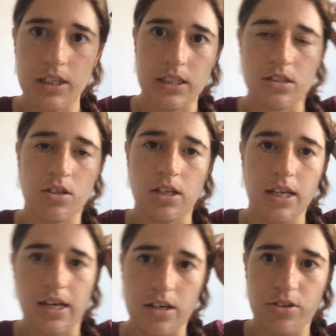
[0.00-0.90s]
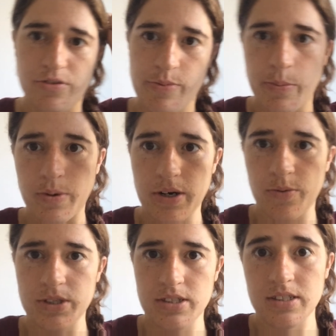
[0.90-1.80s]
It's not like a lot of people are
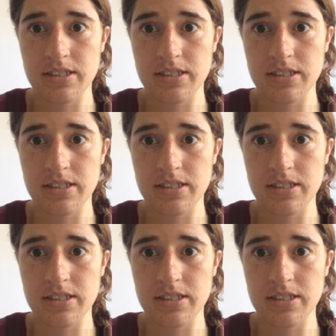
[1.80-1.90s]
watching the